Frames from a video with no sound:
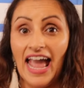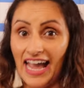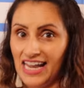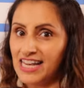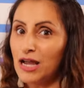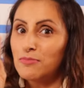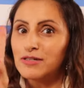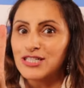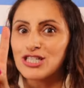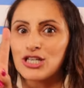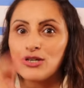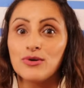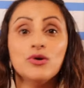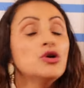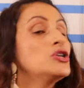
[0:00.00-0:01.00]
And number
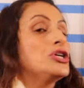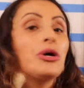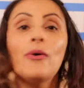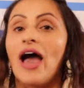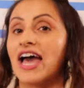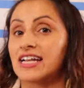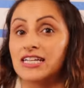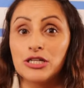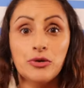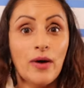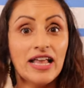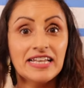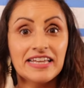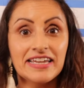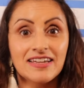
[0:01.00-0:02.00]
two, you add a new
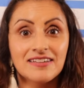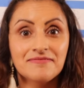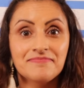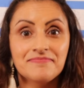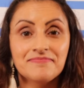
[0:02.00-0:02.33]
ending.